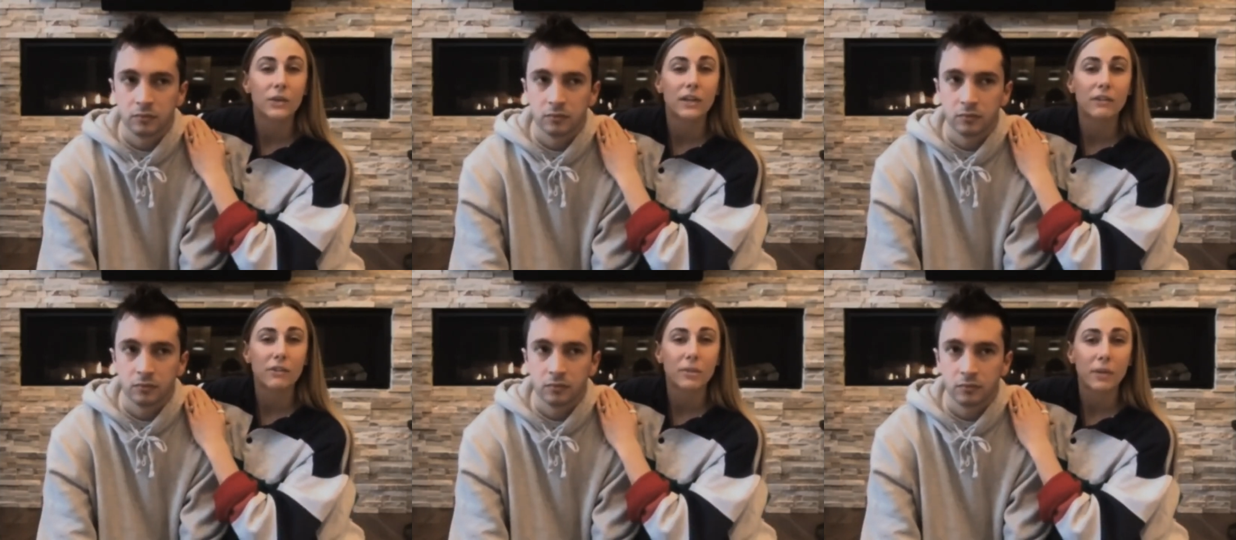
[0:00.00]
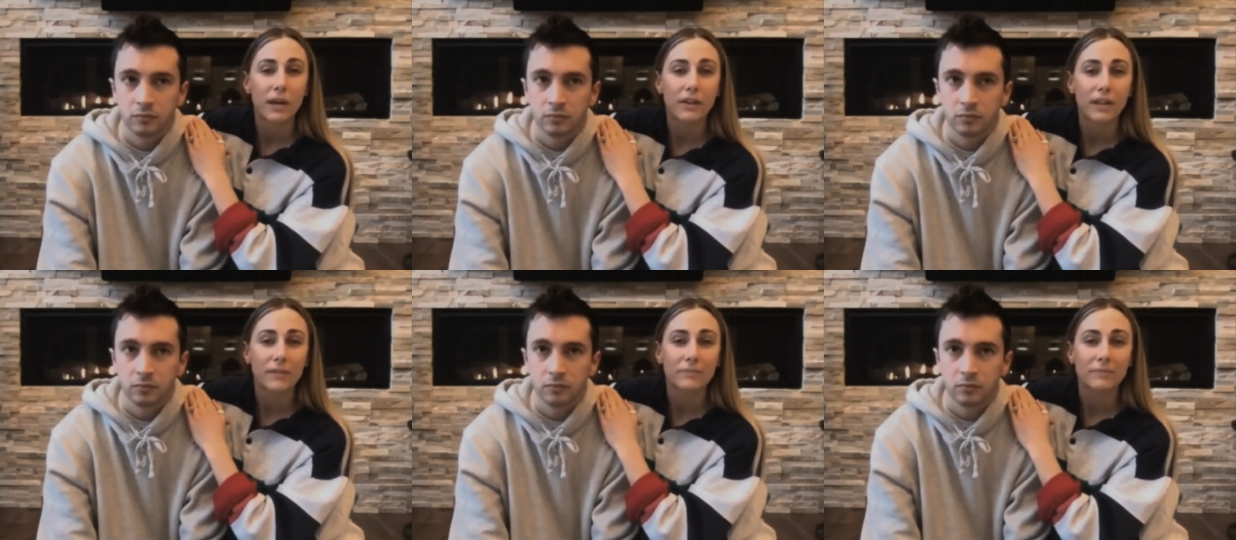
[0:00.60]
Speaker 1: you'll get a free
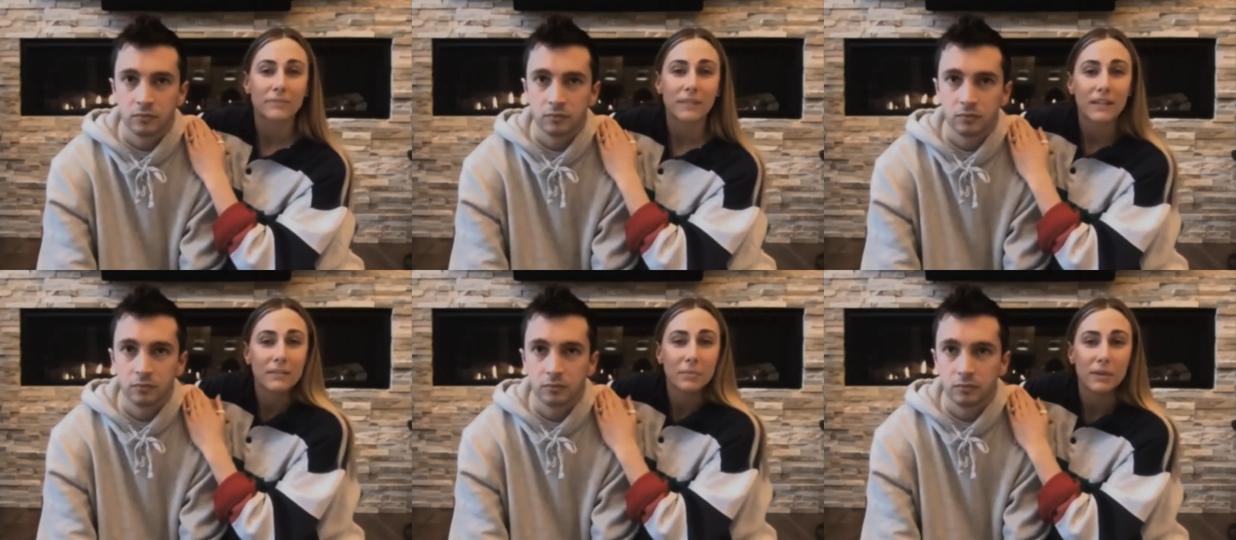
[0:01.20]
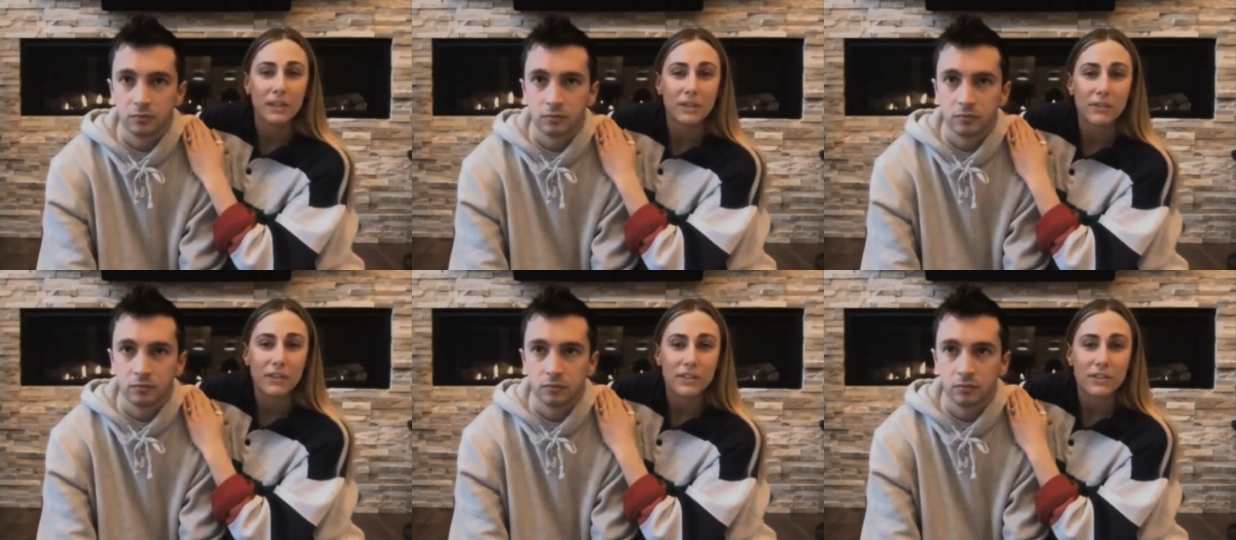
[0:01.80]
brownie. It's pretty
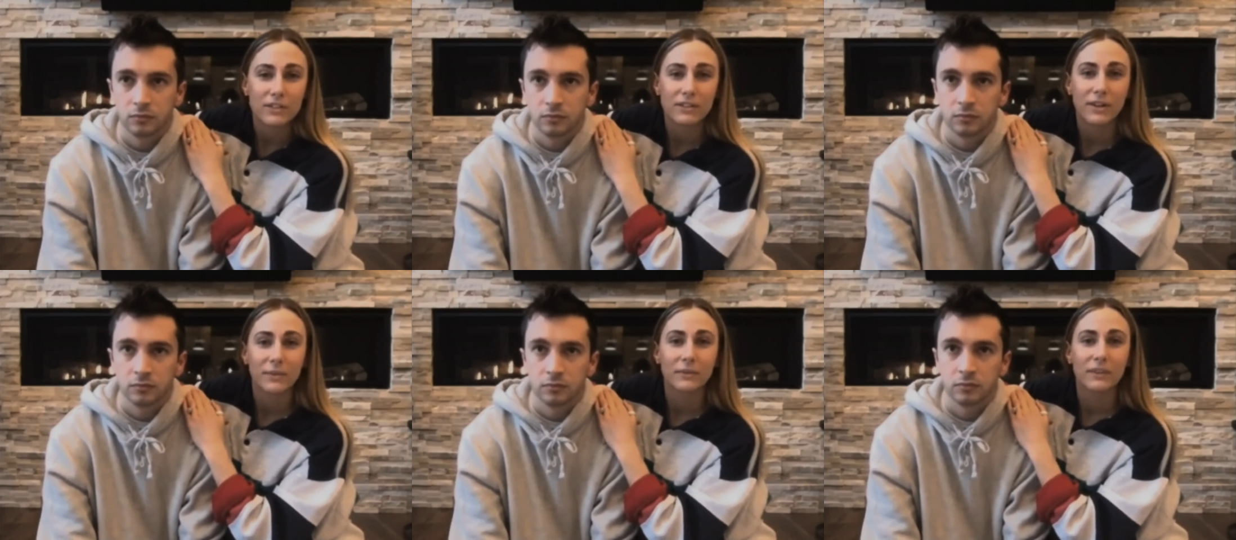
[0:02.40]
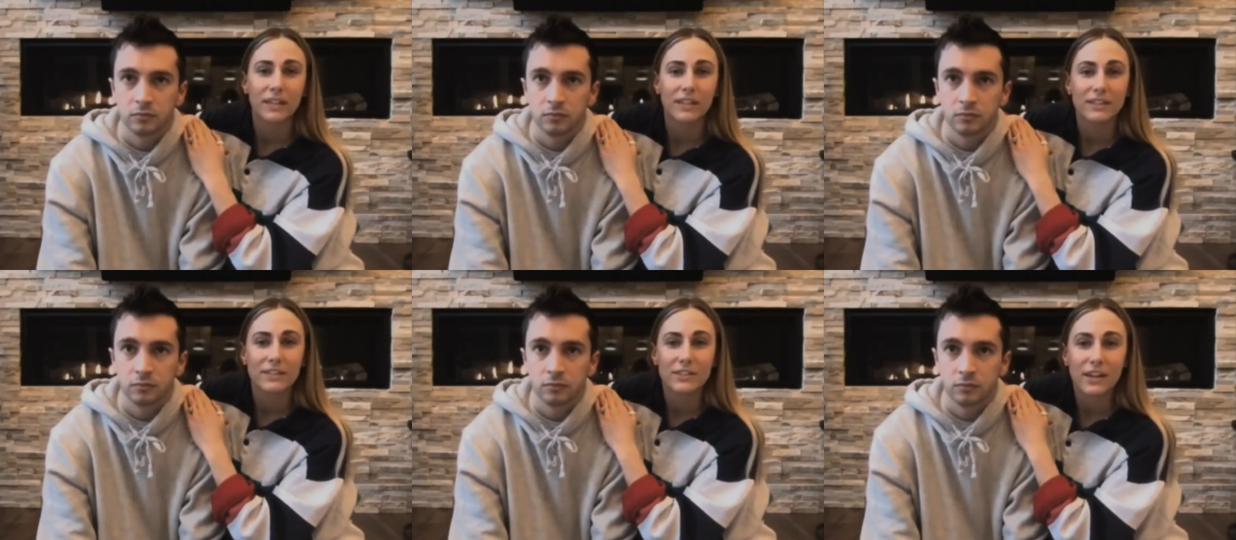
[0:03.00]
universal, so
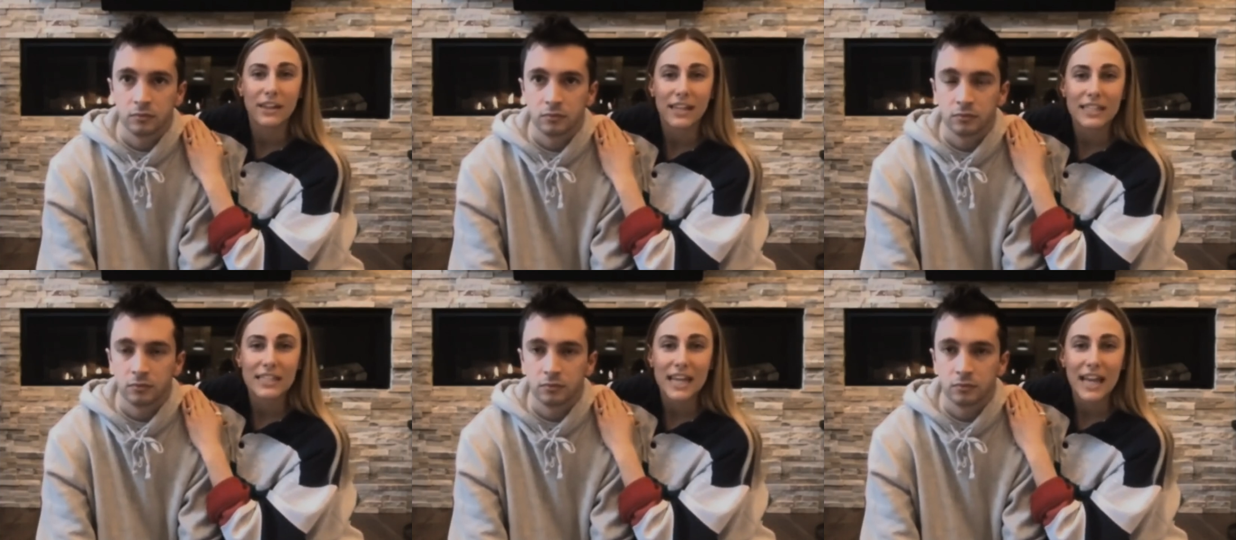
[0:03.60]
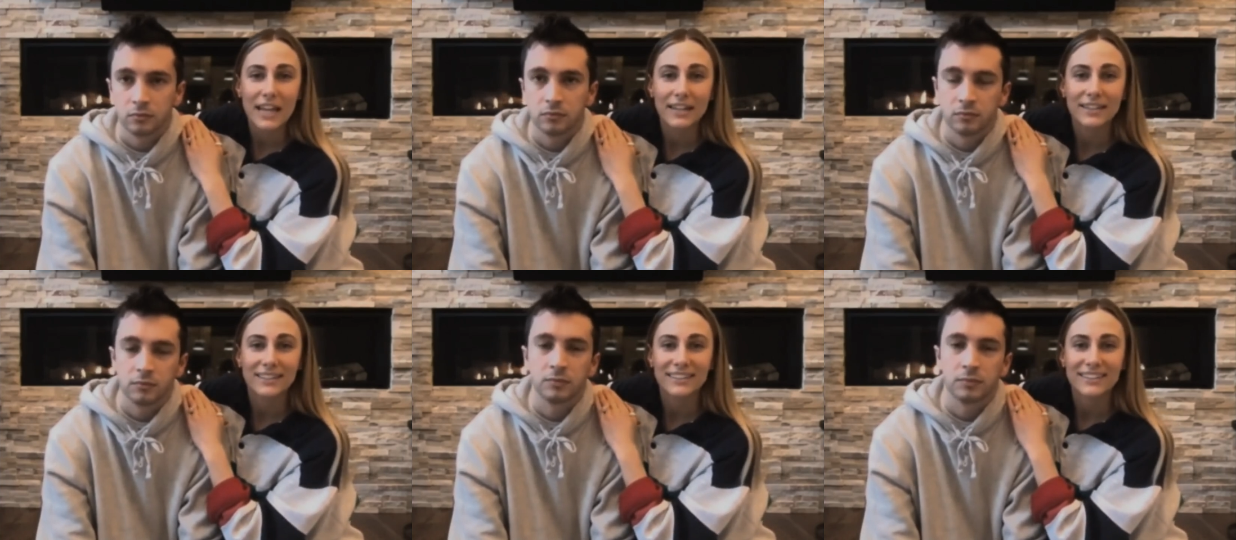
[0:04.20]
let's try that today.
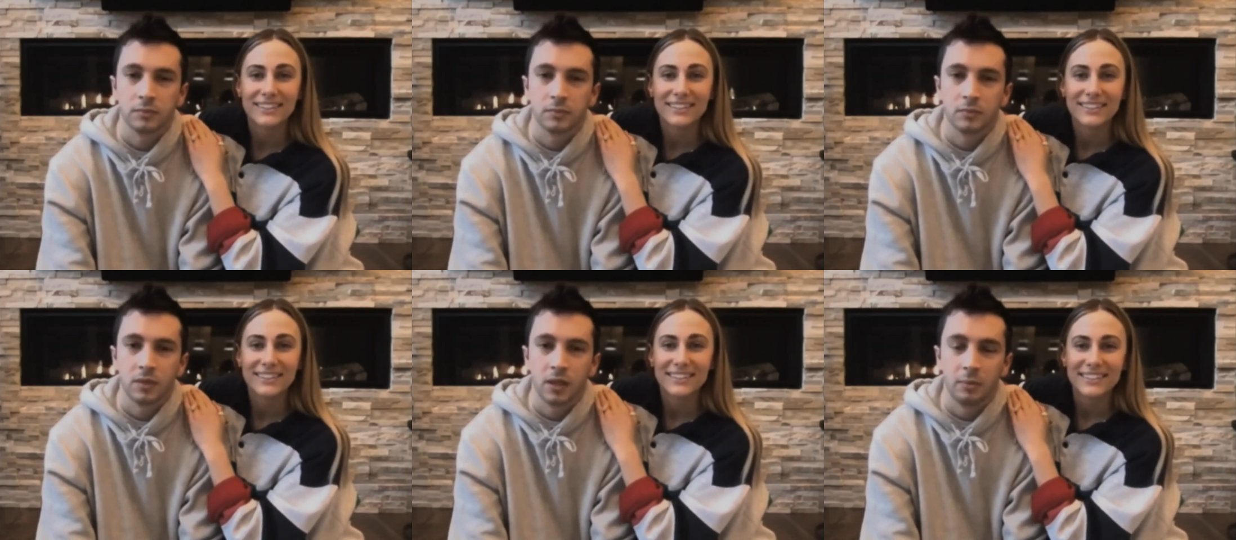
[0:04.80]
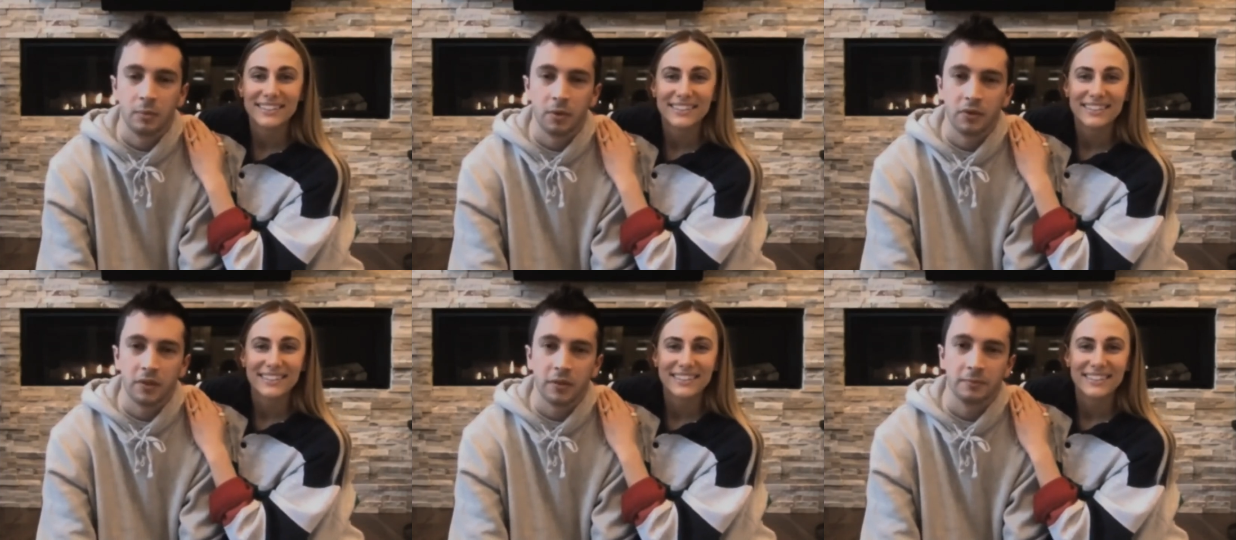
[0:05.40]
Speaker 2: Happy
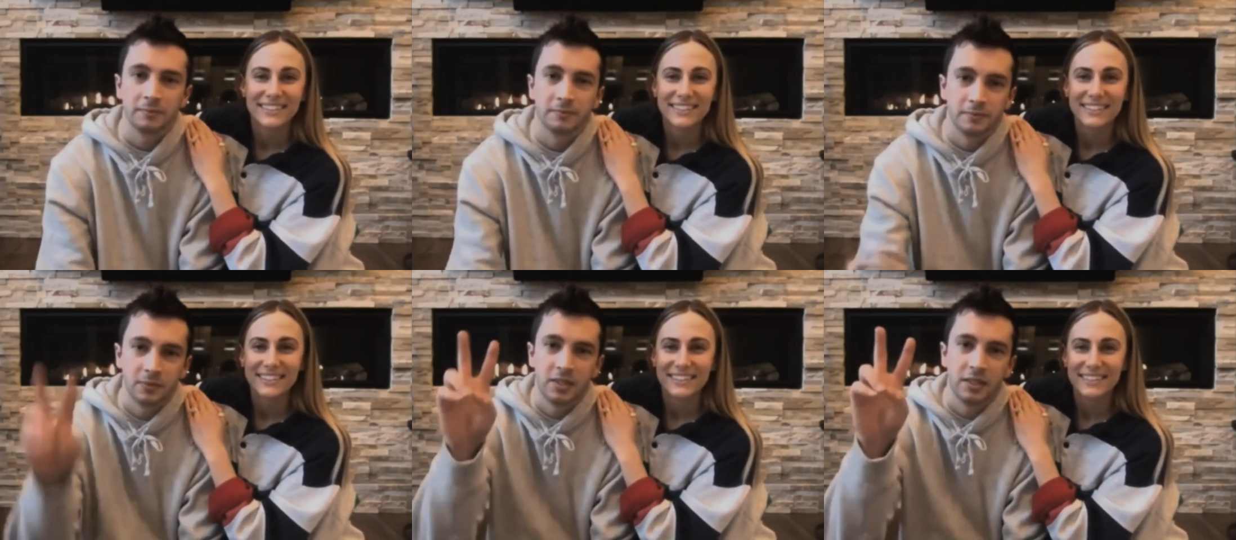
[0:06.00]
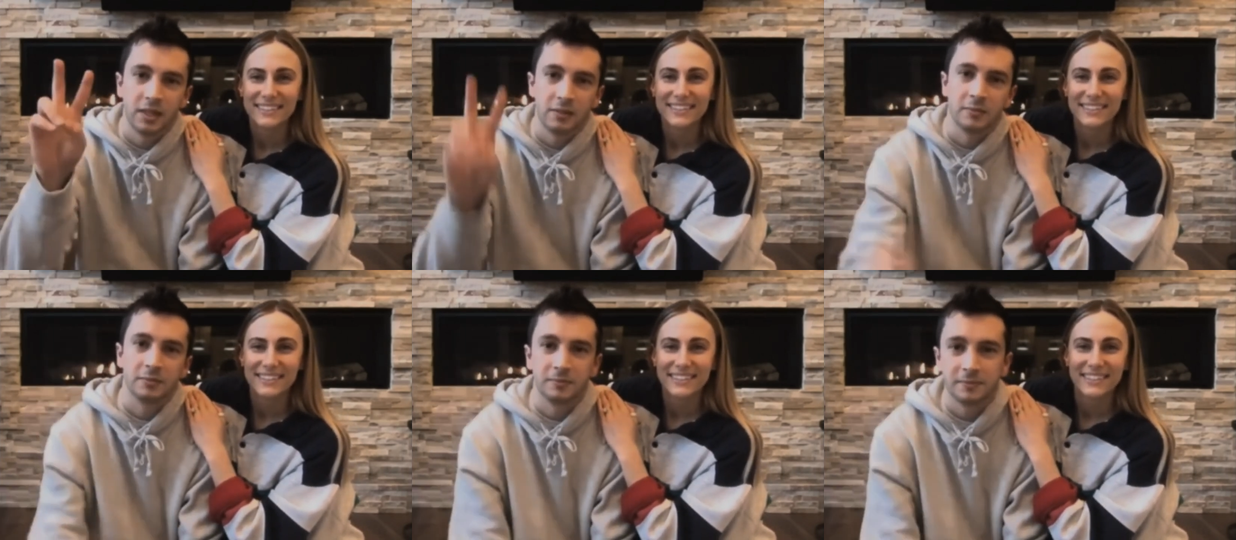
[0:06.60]
birthday. See you guys.